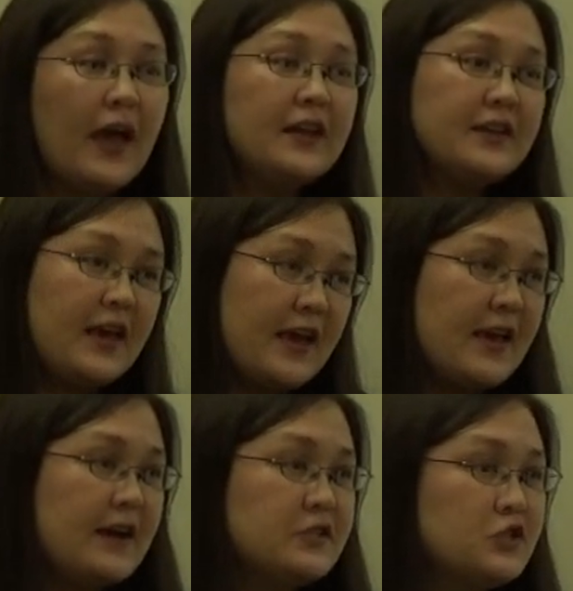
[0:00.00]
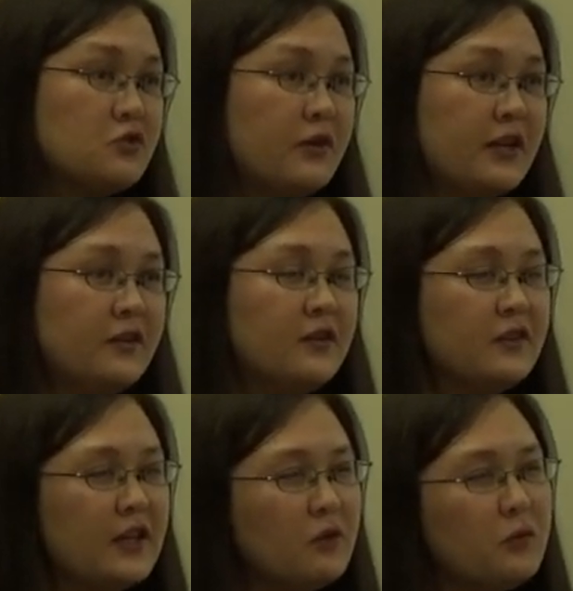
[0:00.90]
and K has a twin,
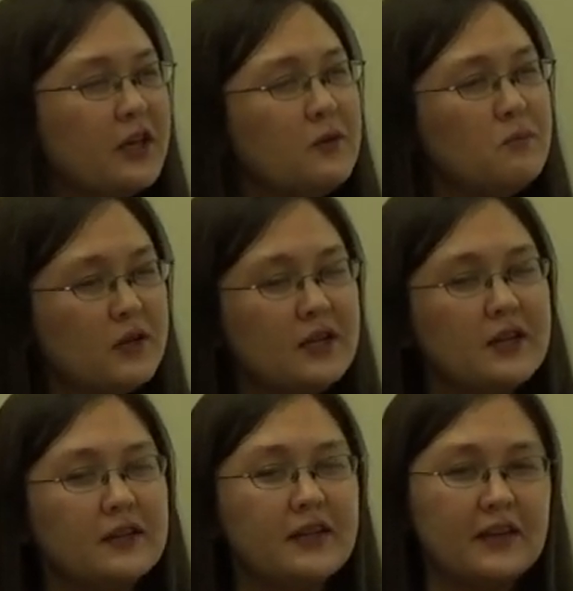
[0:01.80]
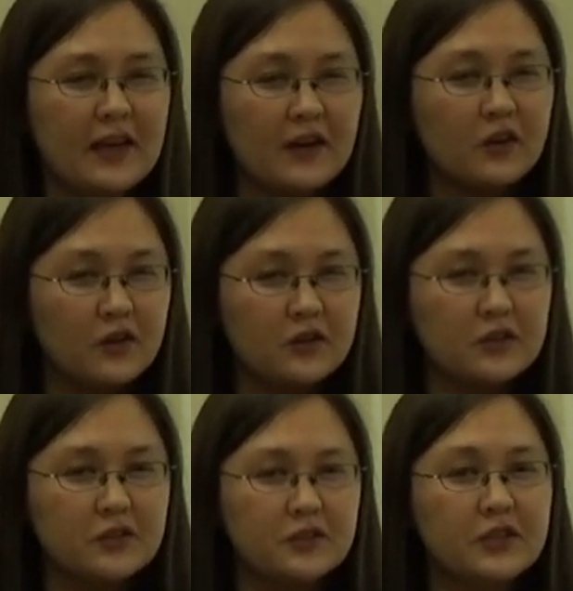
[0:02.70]
then we immediately can
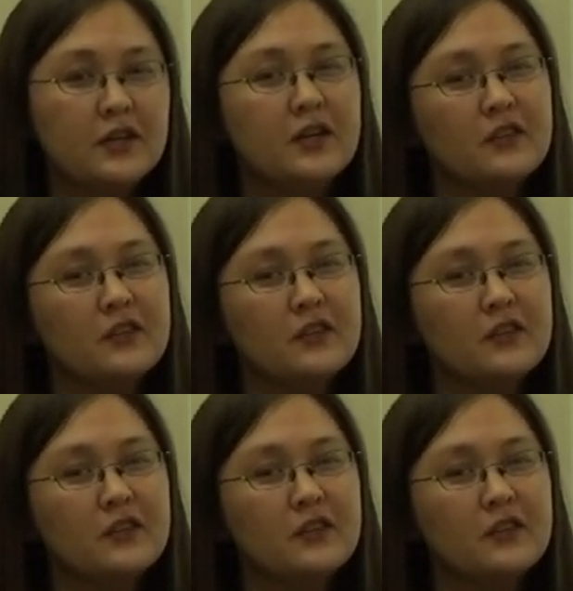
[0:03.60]
conclude